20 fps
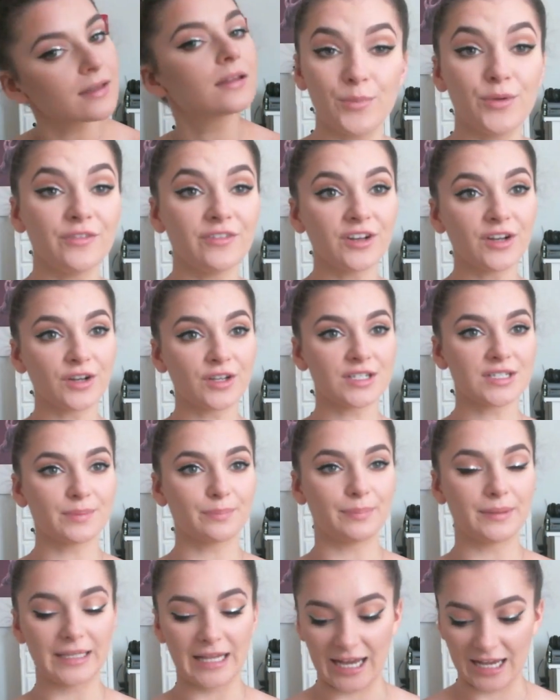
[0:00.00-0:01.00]
Moving on to
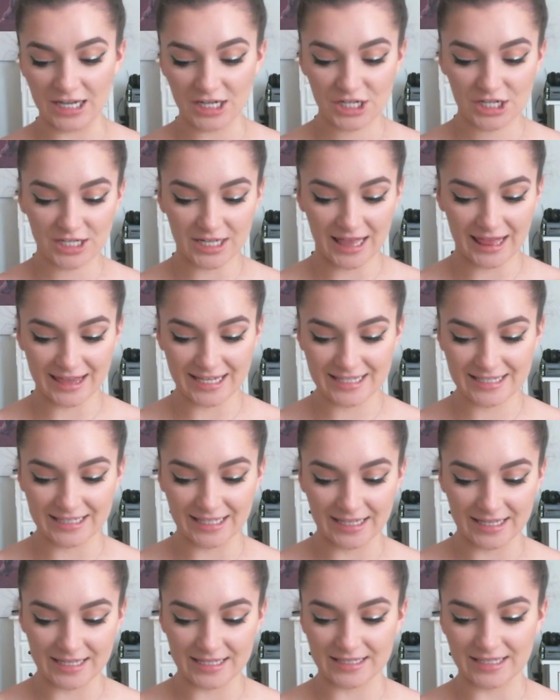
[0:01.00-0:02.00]
blush, this
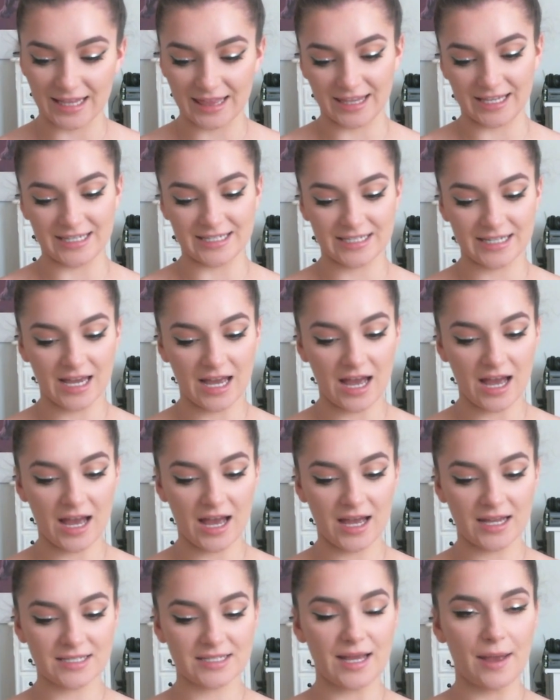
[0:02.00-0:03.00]
is the
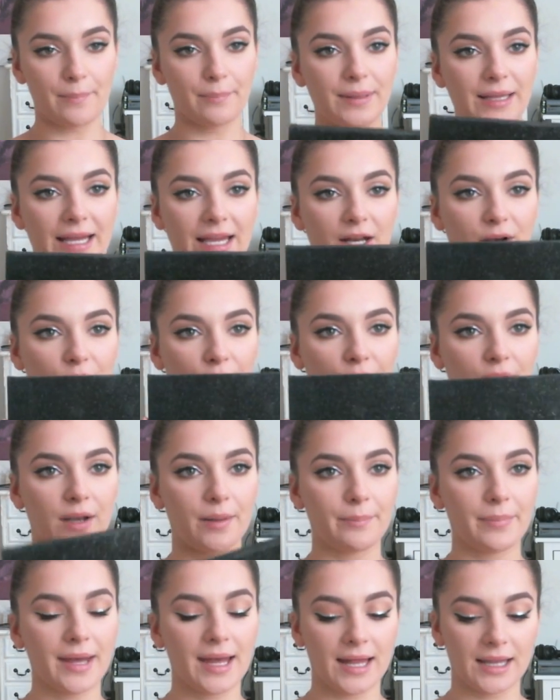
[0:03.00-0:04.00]
Tarte Bling It On
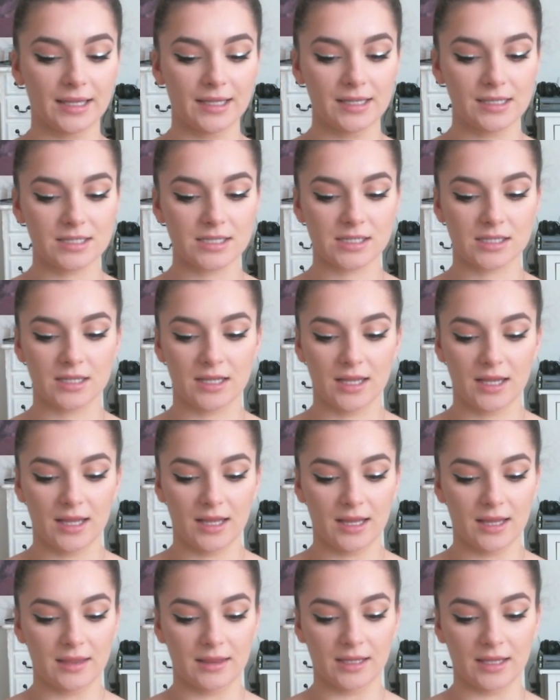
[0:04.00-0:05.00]
palette
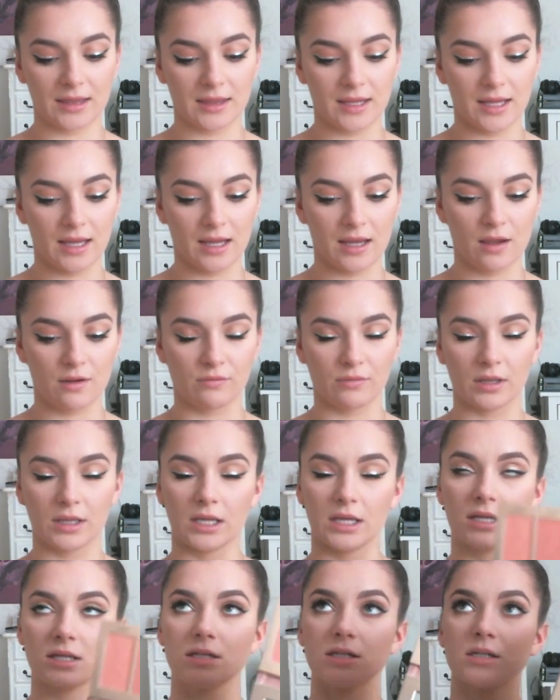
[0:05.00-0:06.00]
that they
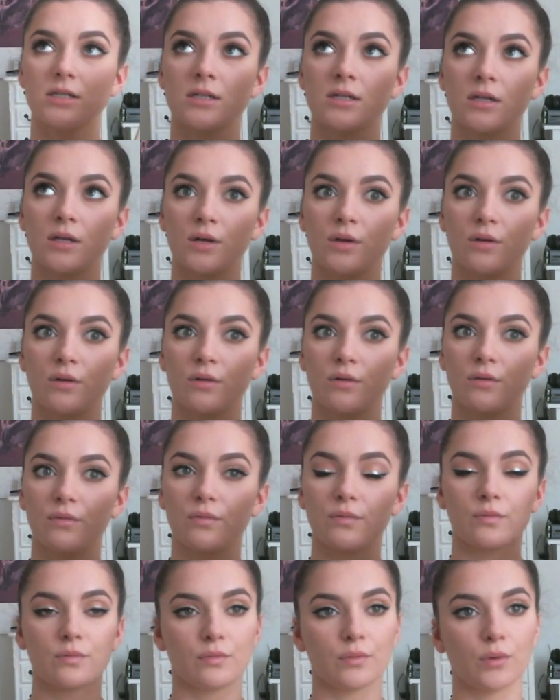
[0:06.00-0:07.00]
released
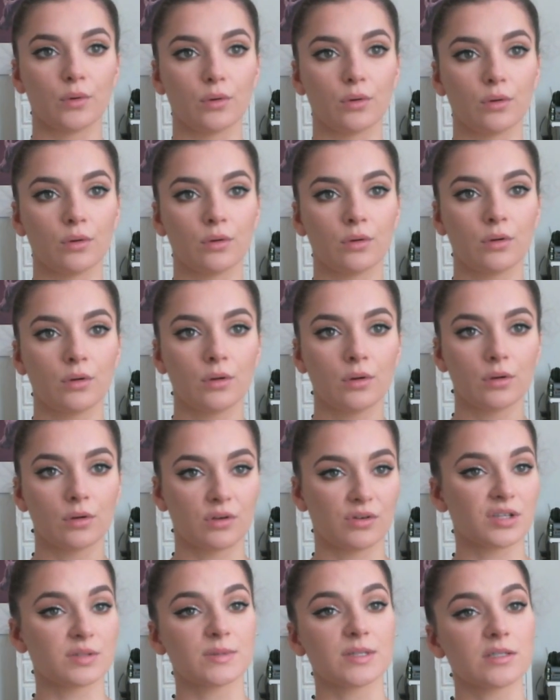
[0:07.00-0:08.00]
for
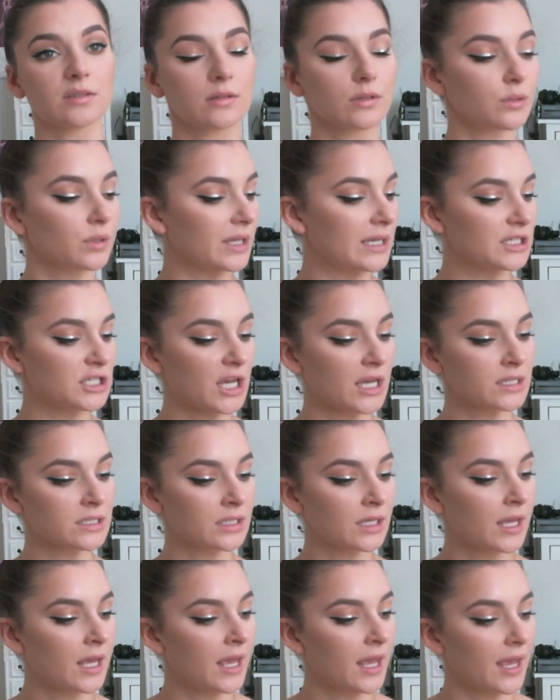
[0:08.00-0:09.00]
Christmas and all that jazz,
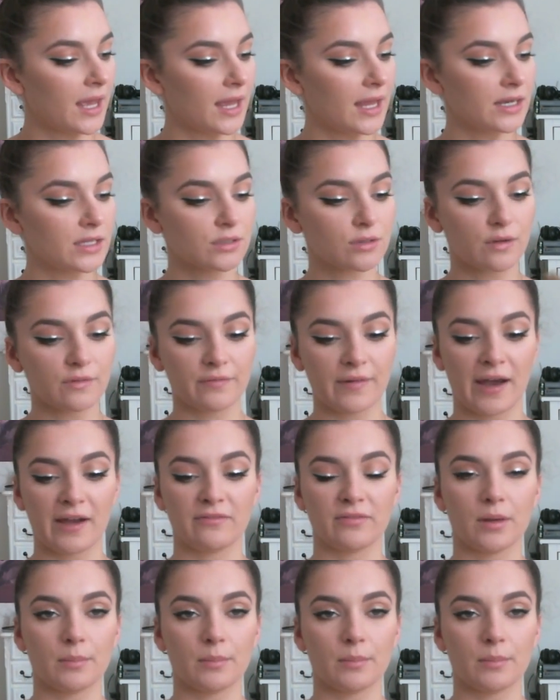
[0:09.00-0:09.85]
and it's got 5